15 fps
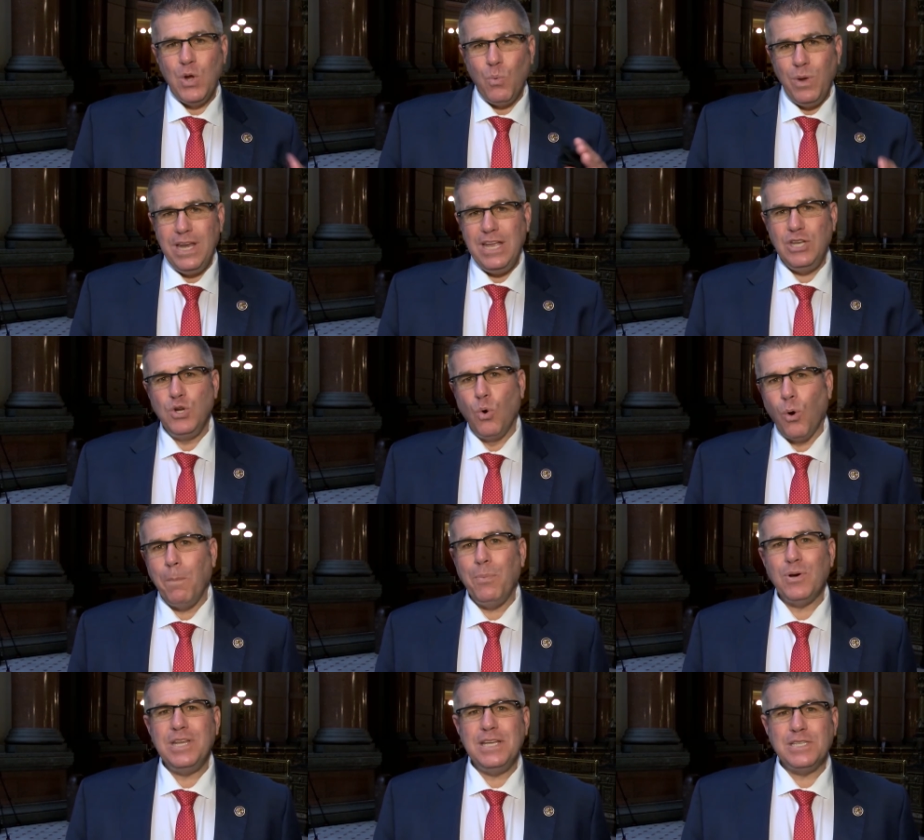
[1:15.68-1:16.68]
We need your
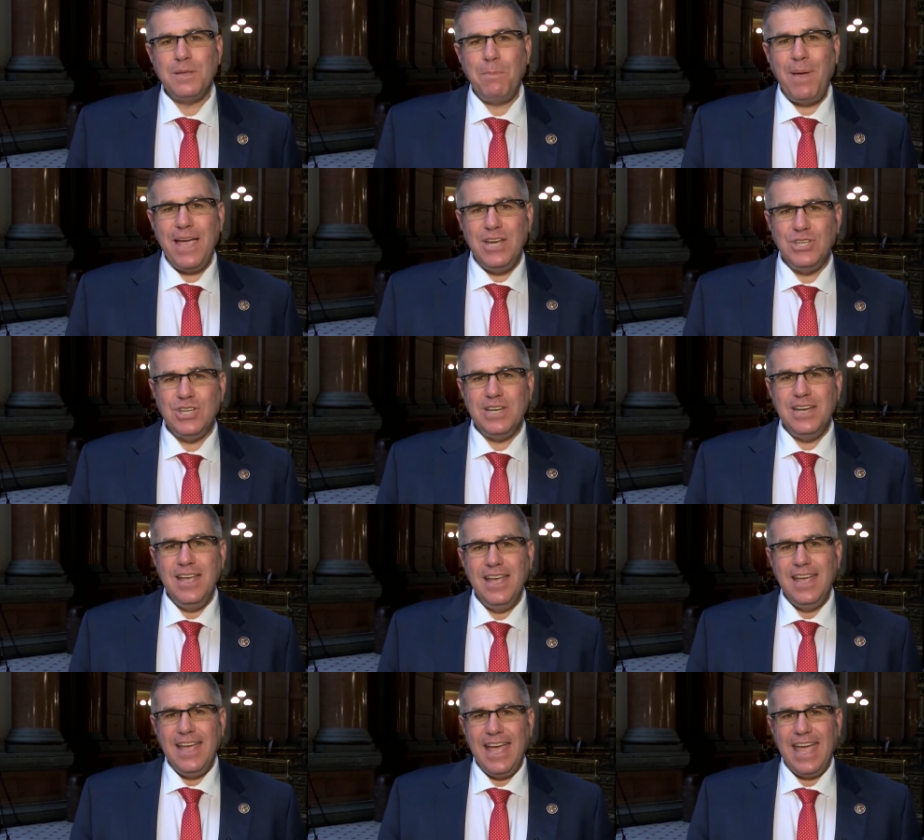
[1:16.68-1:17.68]
participation,
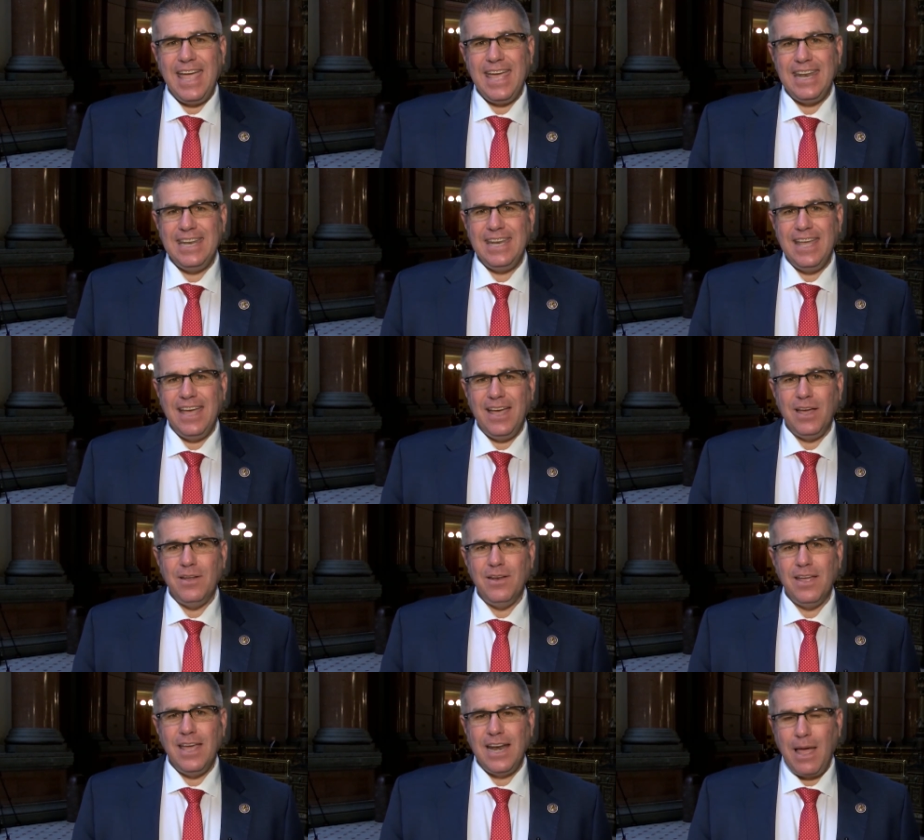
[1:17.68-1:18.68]
and
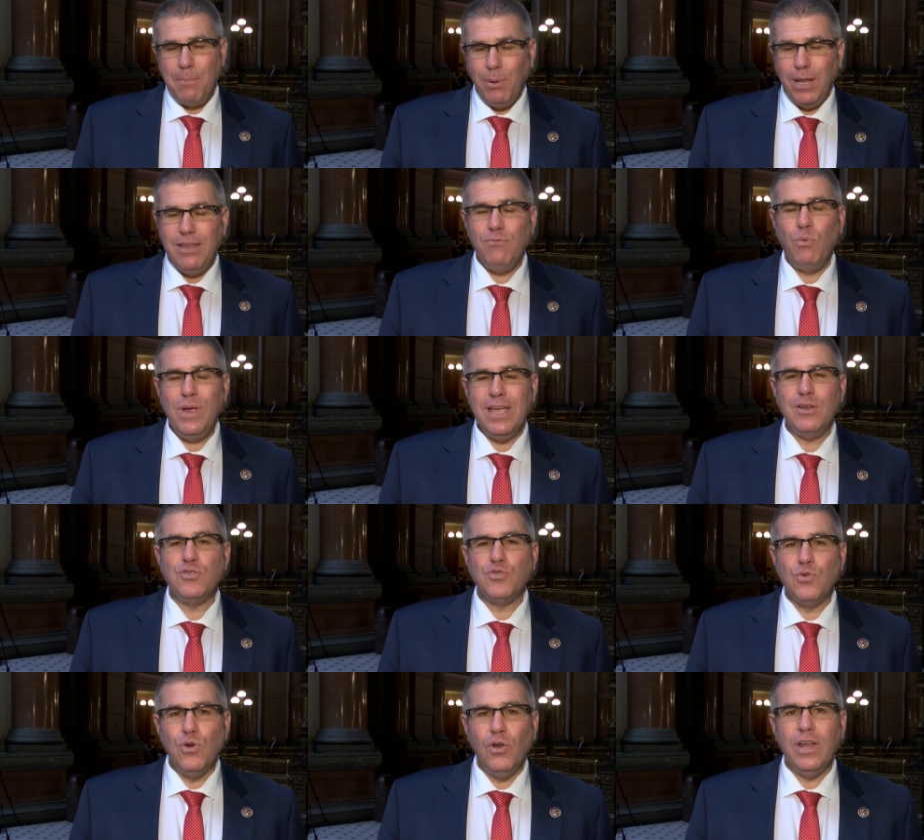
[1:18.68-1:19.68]
I believe we can
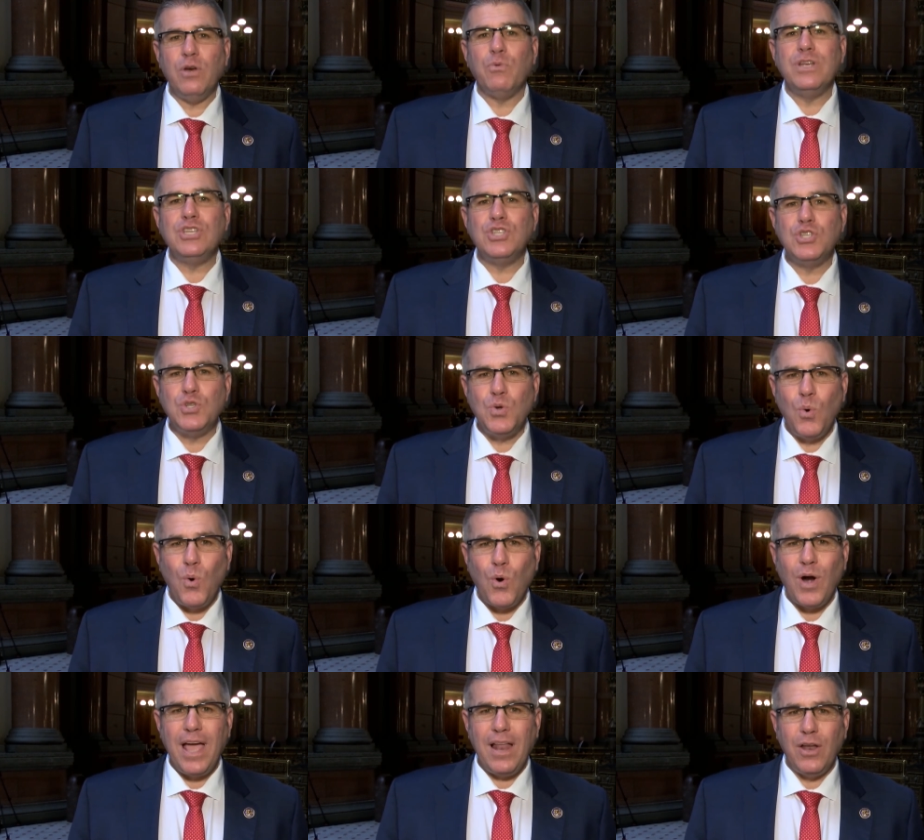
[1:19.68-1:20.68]
truly
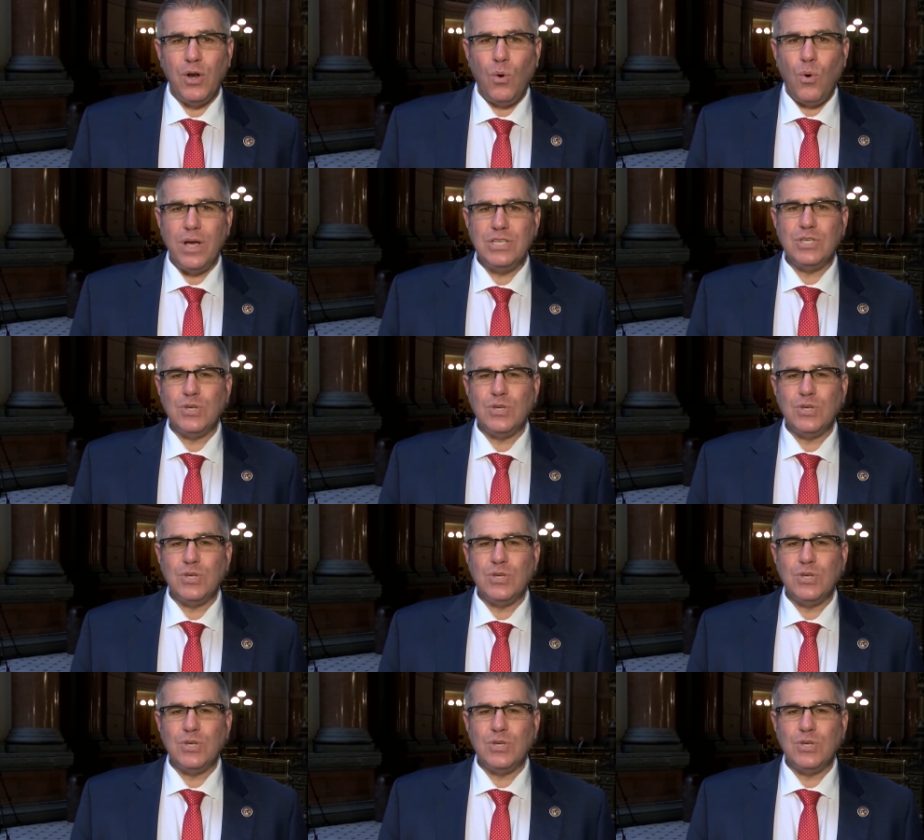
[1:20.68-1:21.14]
restore Illinois.